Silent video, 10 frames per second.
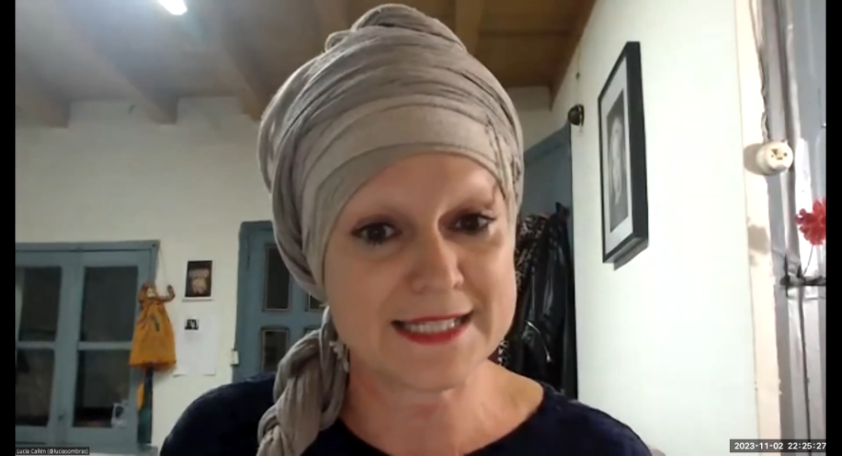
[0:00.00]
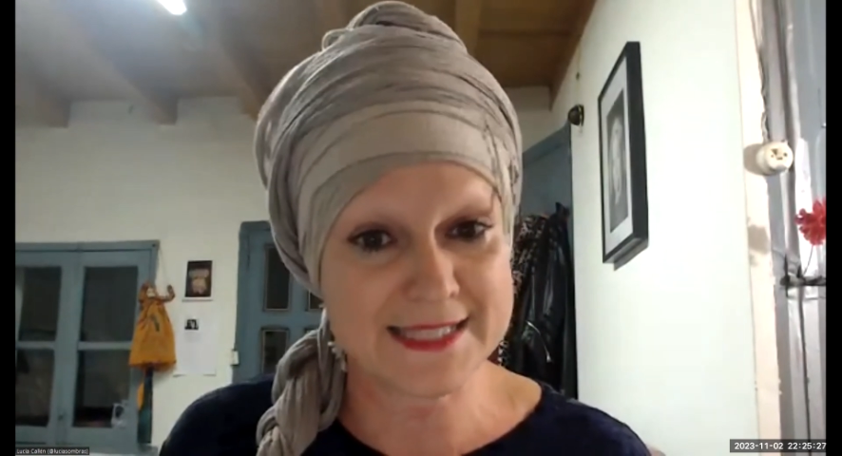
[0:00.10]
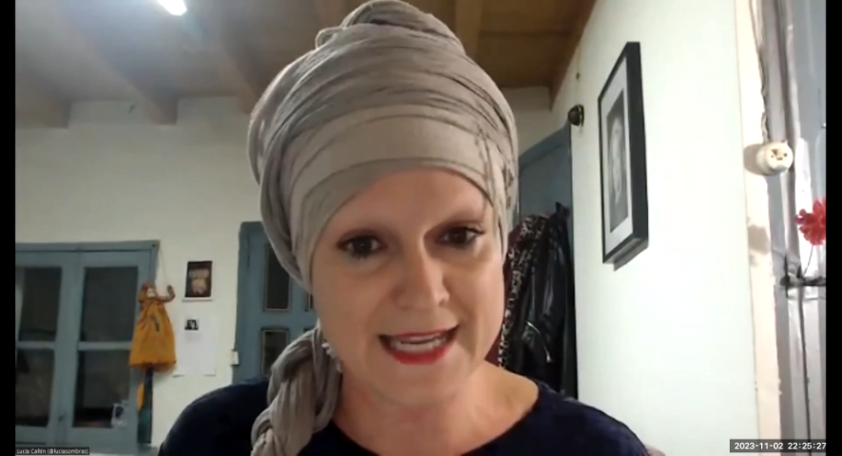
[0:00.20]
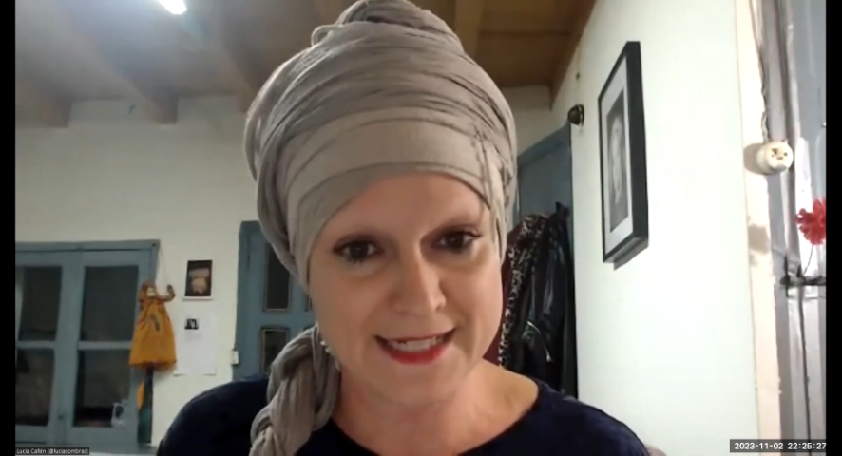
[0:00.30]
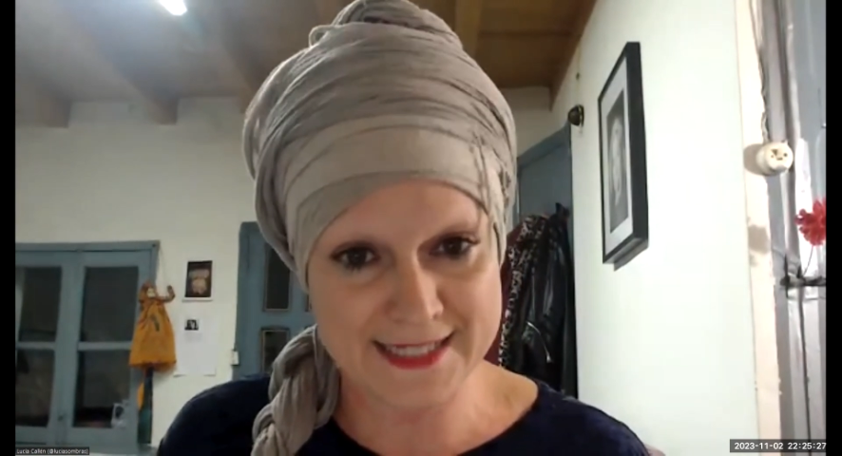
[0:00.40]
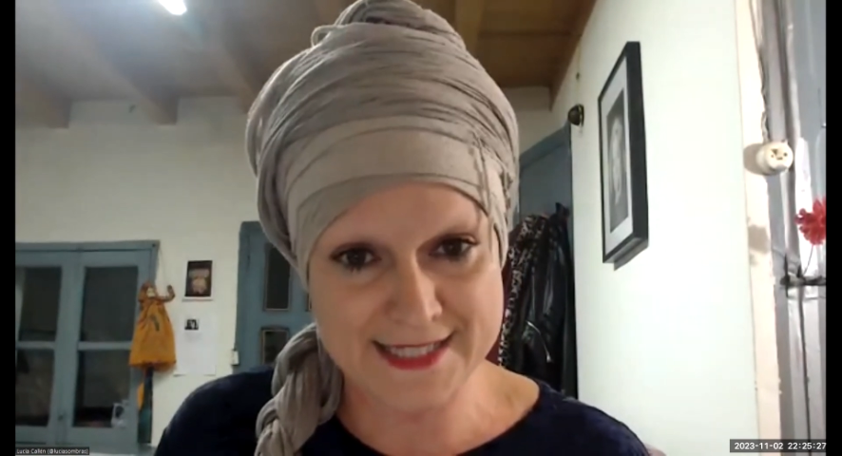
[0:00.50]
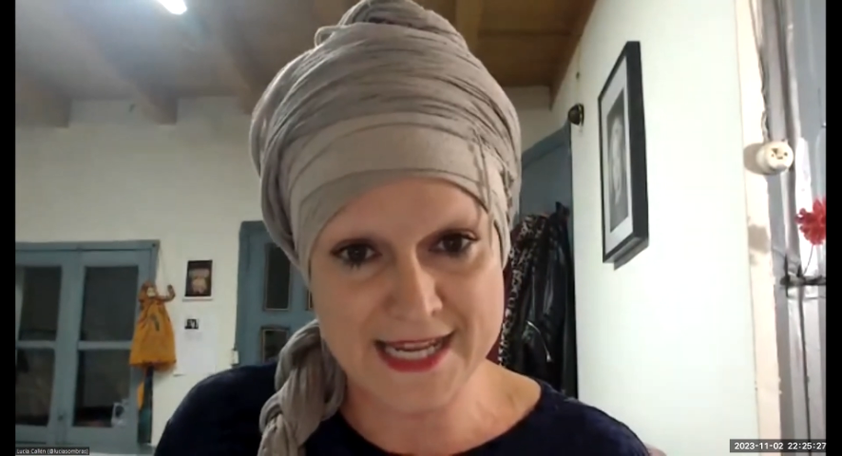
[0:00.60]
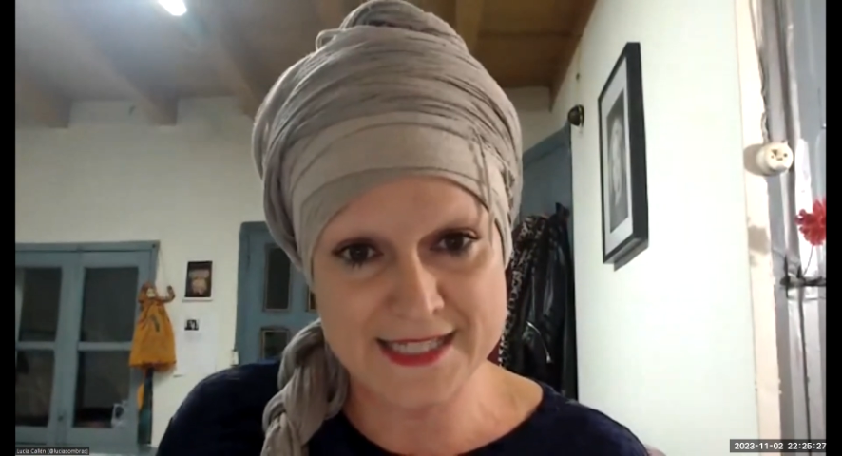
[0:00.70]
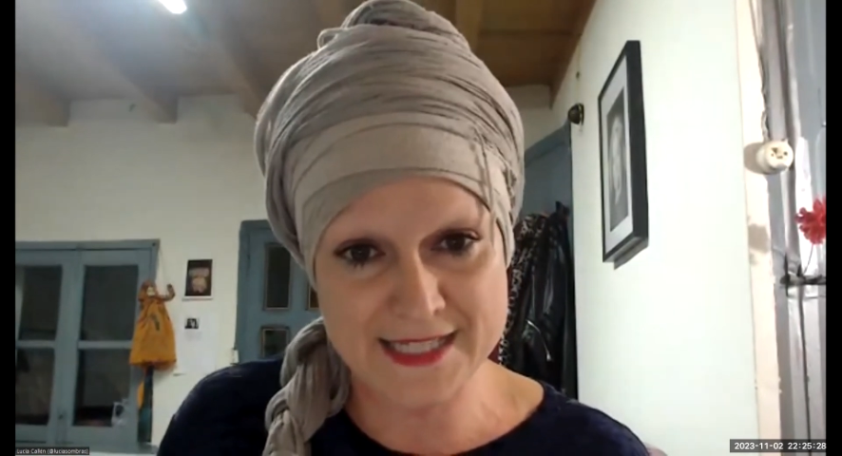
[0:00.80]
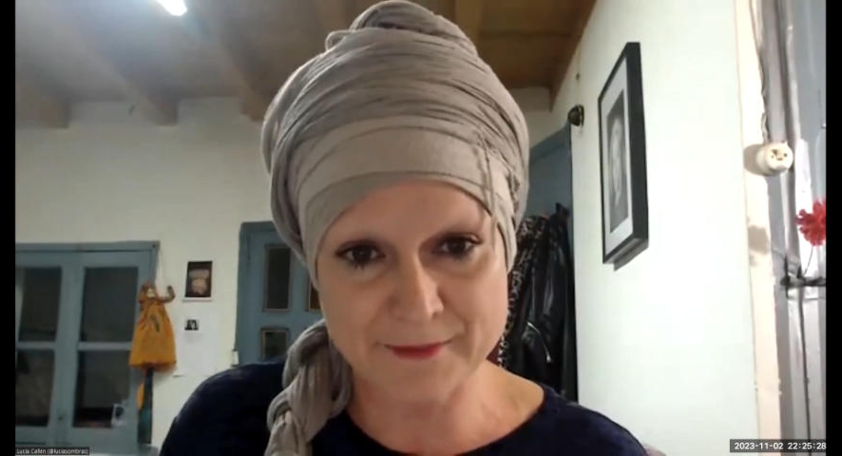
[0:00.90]

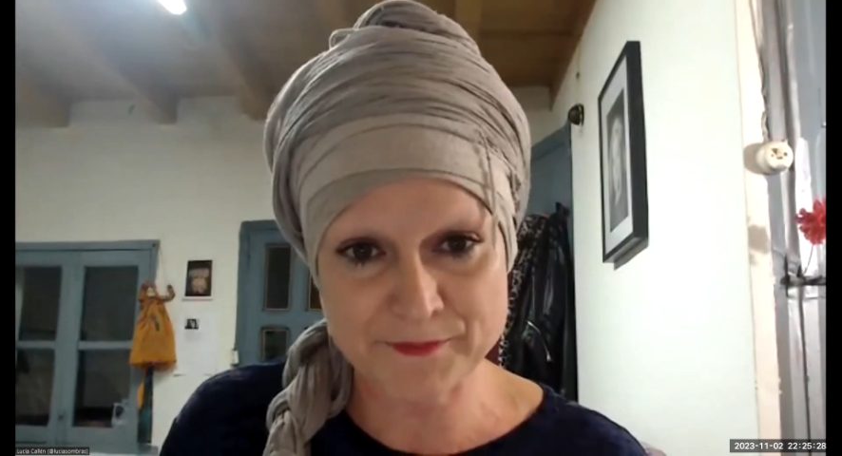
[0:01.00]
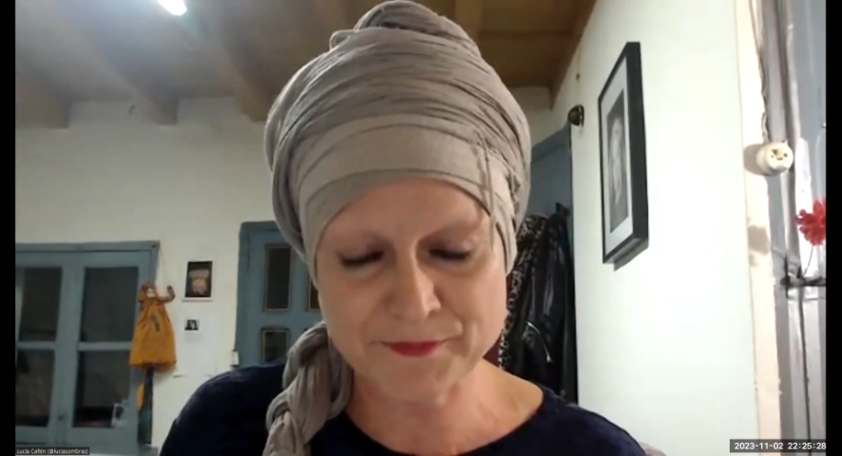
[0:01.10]
synesthesia.